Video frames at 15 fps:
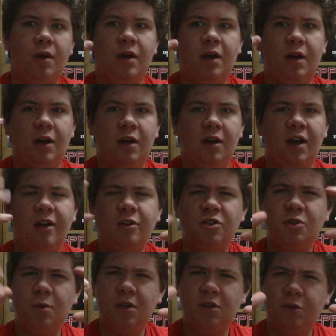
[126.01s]
uh, I
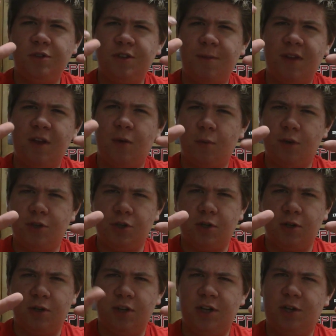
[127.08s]
also want to do something
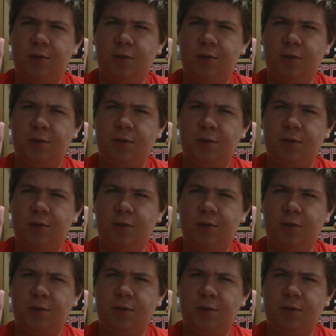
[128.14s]
original, you